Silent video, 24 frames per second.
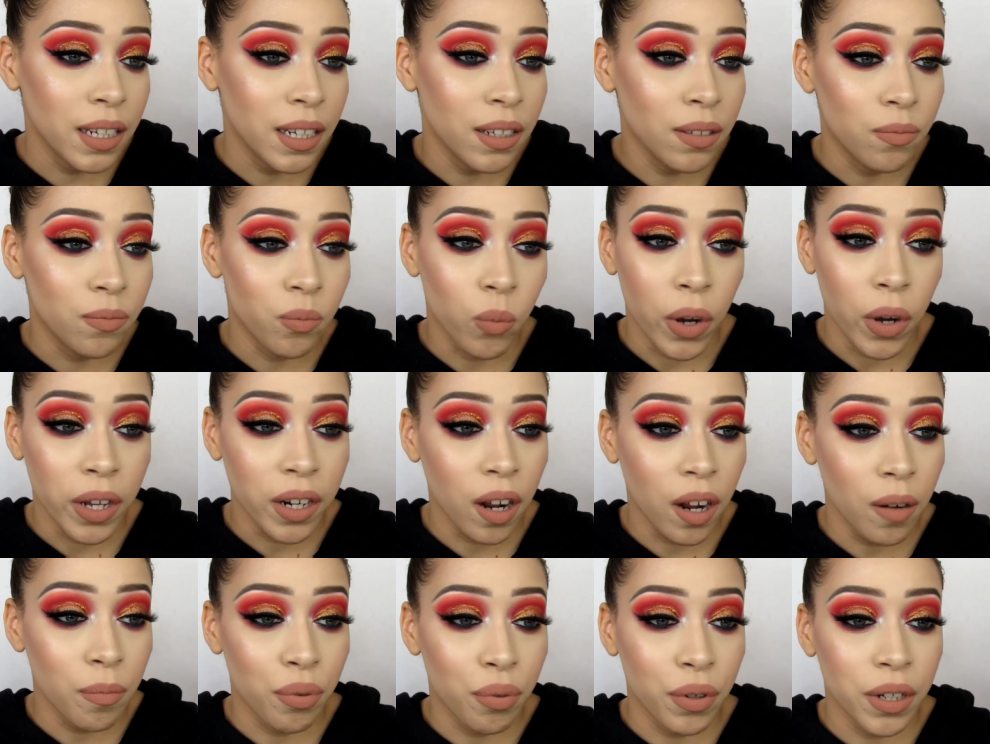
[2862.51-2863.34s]
It went
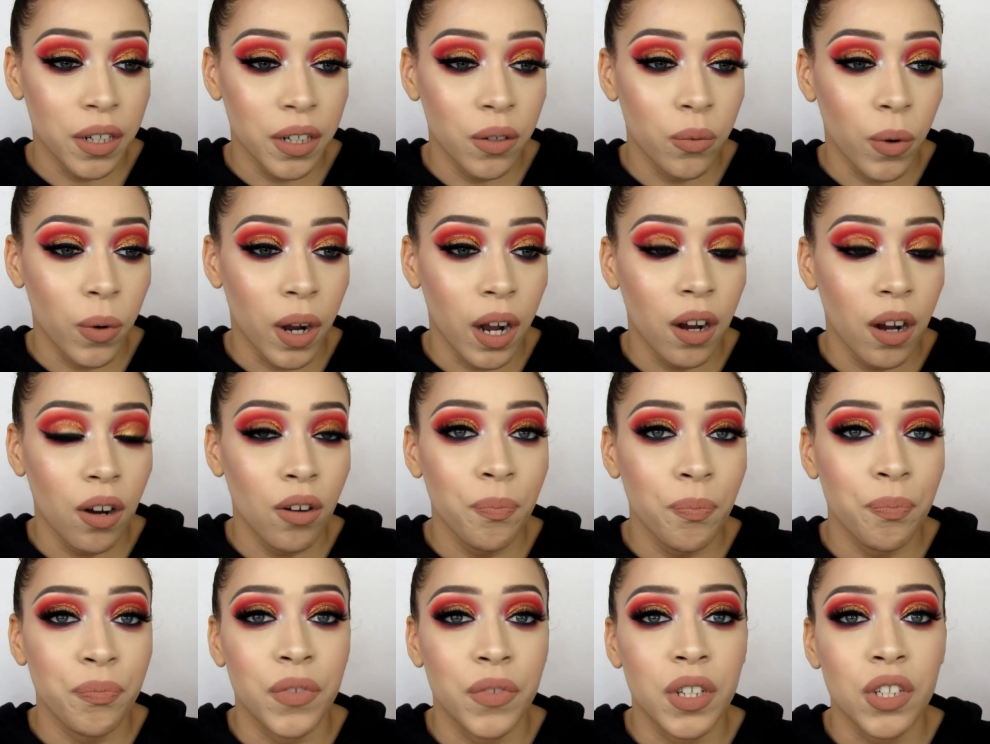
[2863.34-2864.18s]
on pretty
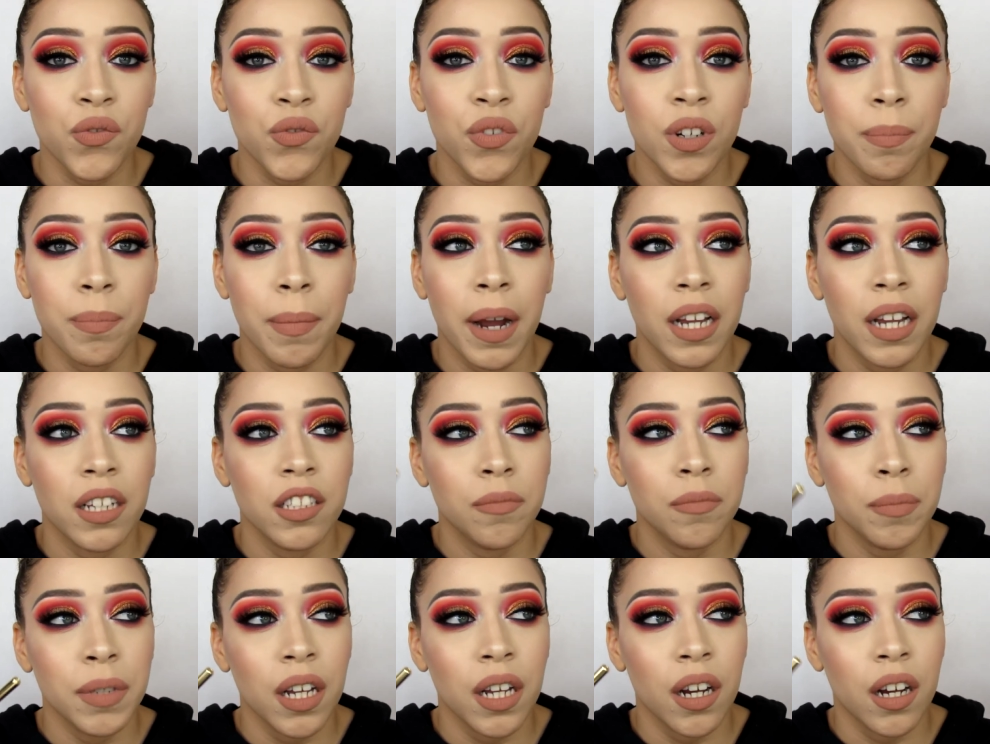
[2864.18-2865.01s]
well. This
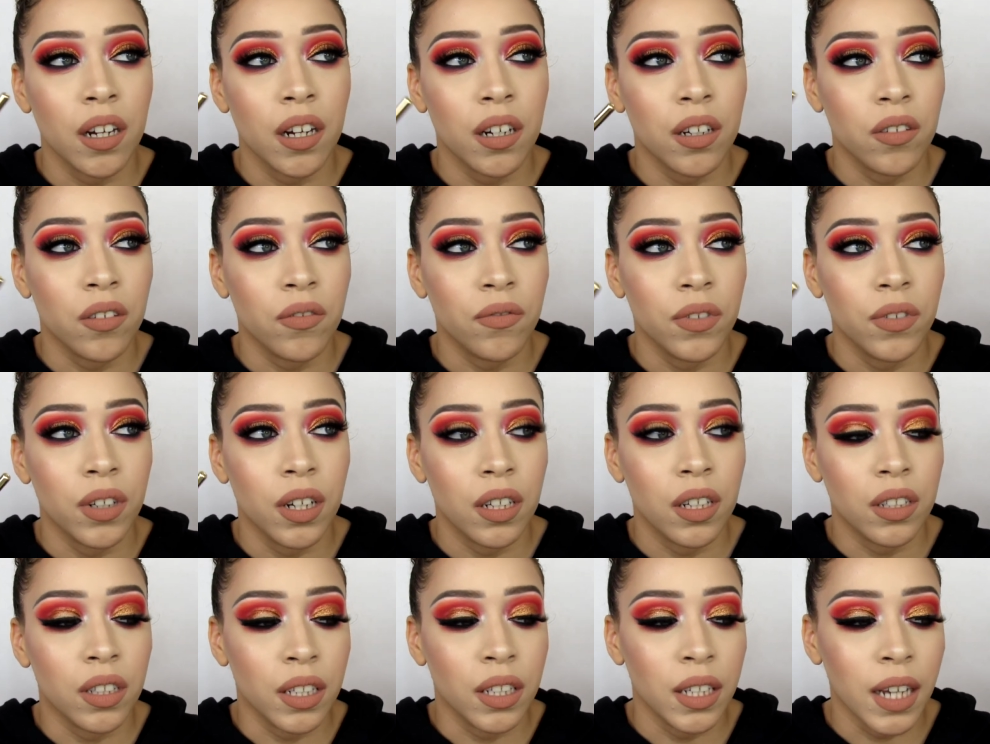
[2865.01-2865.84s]
reminds me of
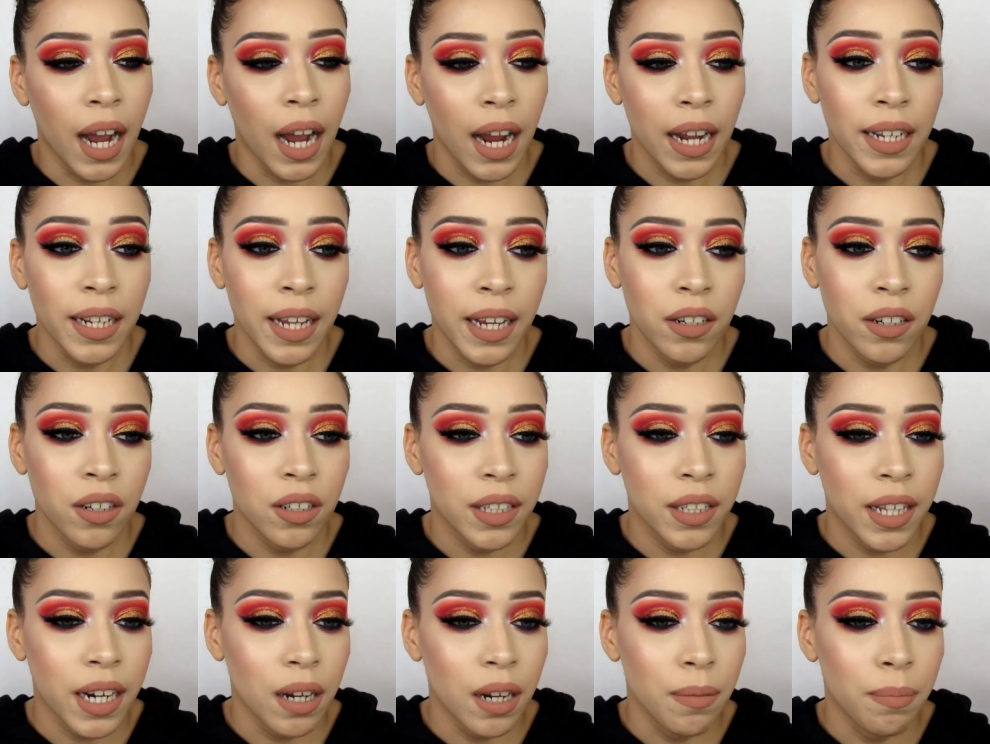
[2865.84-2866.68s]
the eyeliner
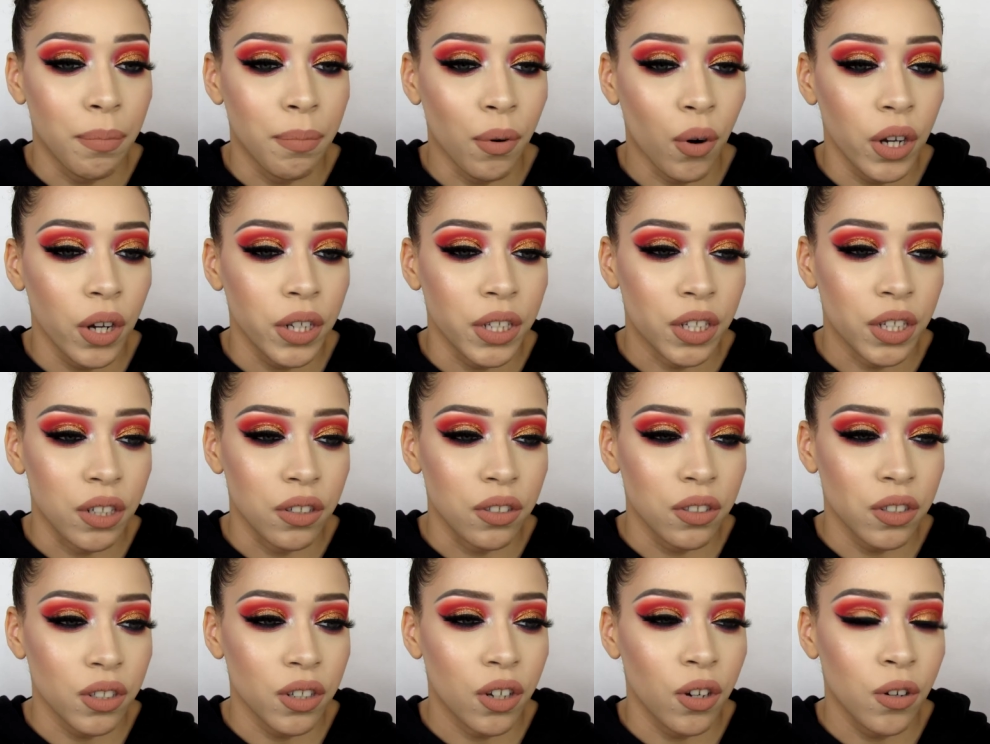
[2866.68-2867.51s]
that I bought
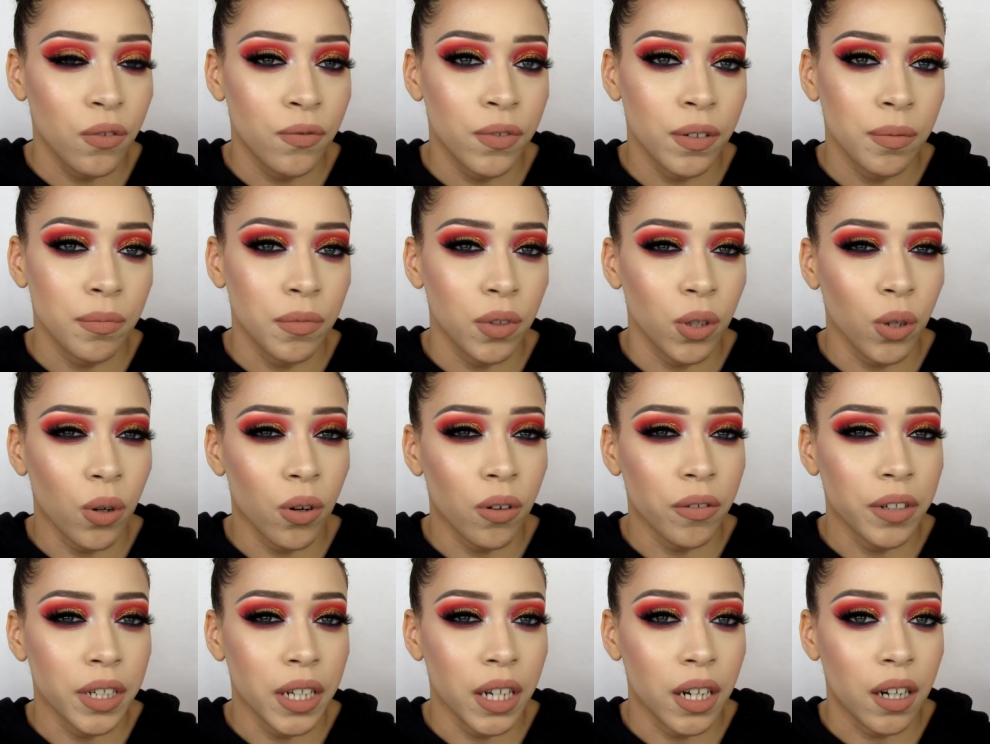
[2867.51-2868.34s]
years ago from
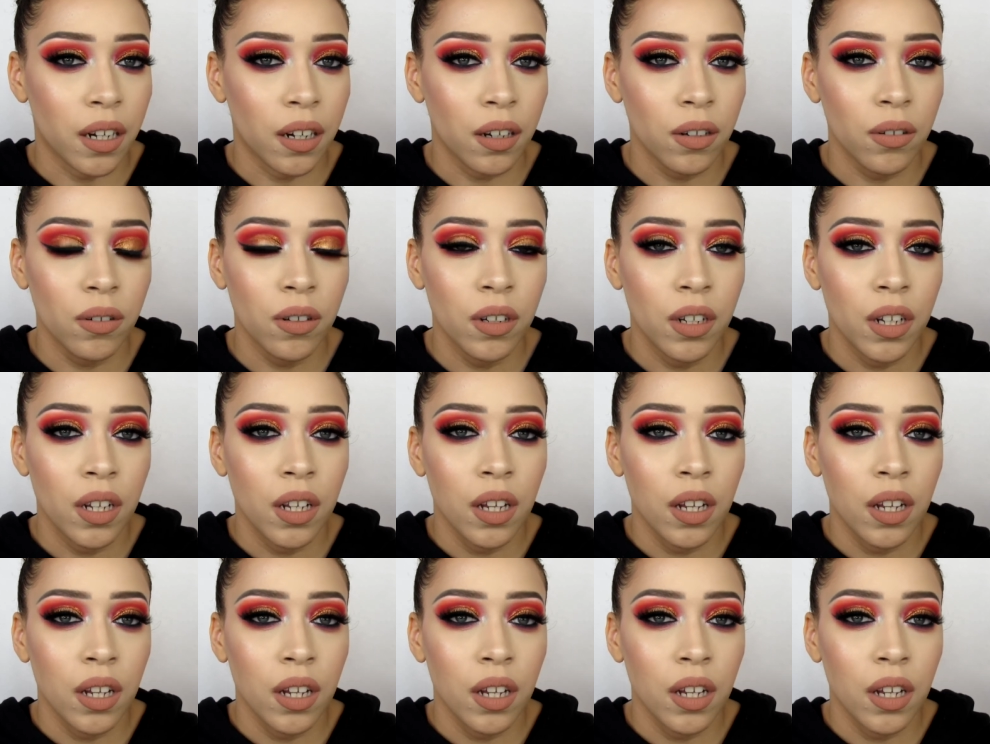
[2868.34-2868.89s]
L'Oreal.